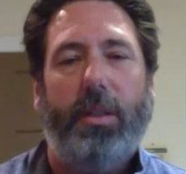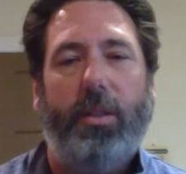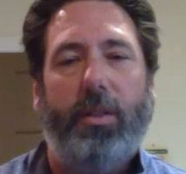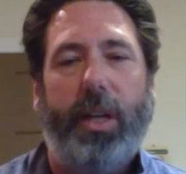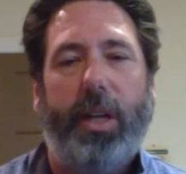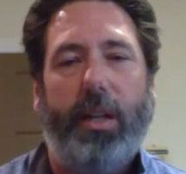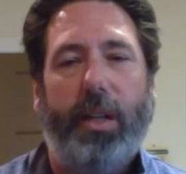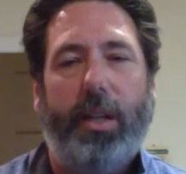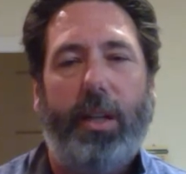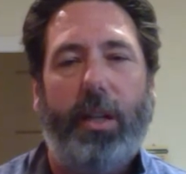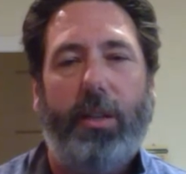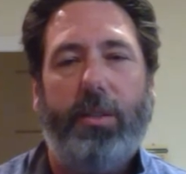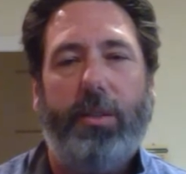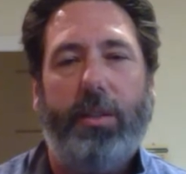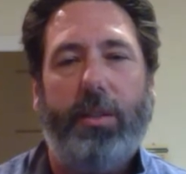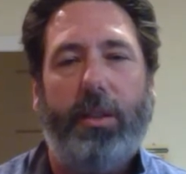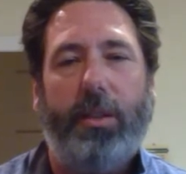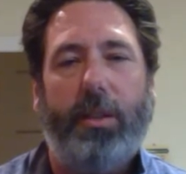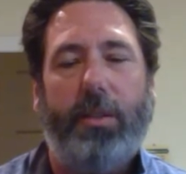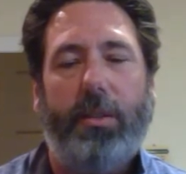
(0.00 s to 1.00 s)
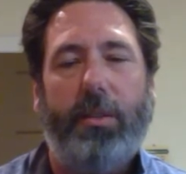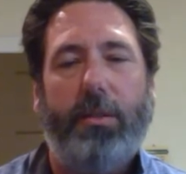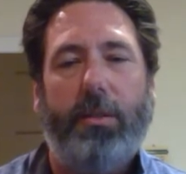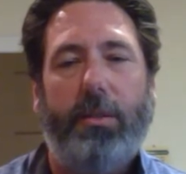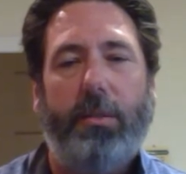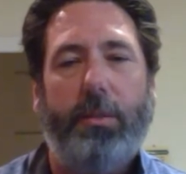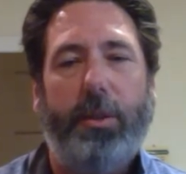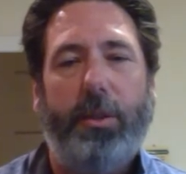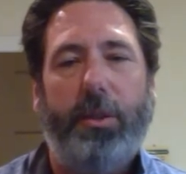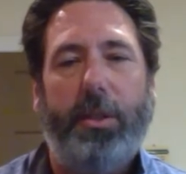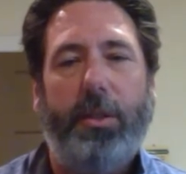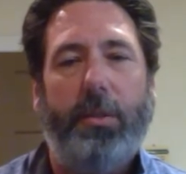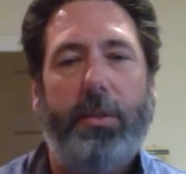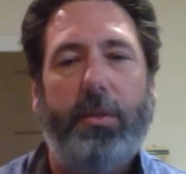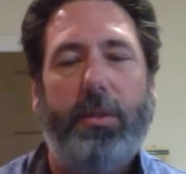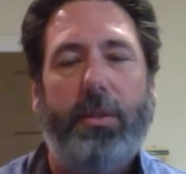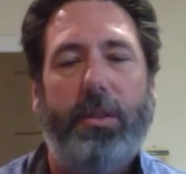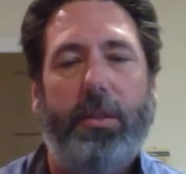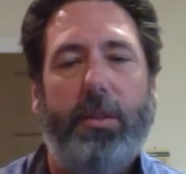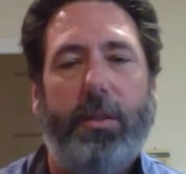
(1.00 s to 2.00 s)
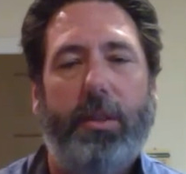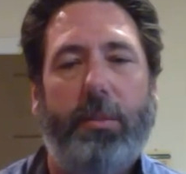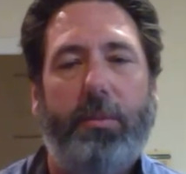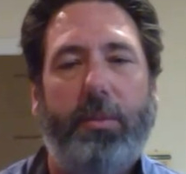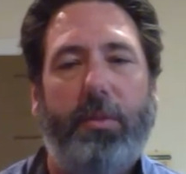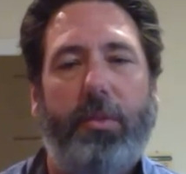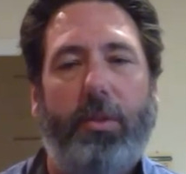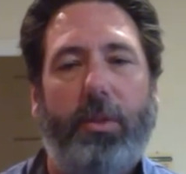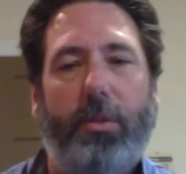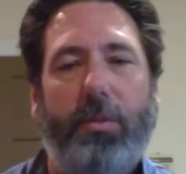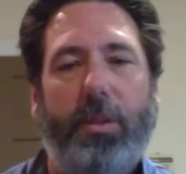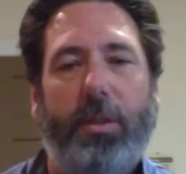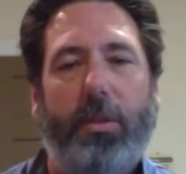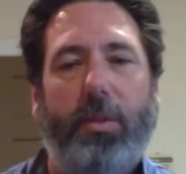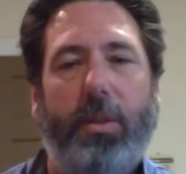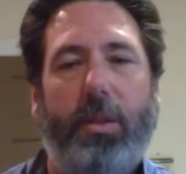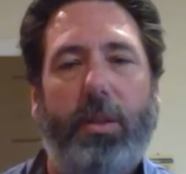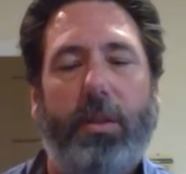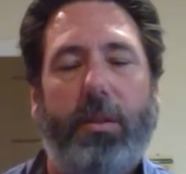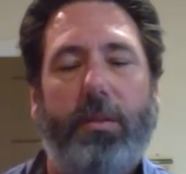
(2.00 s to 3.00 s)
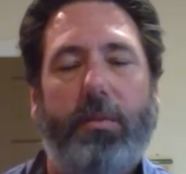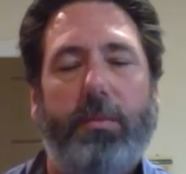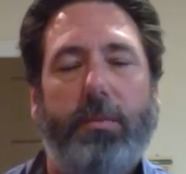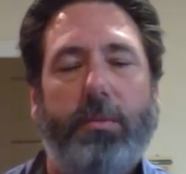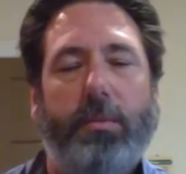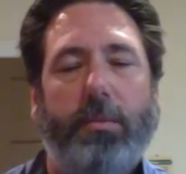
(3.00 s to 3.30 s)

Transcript: greatly alter their ability to perform their work.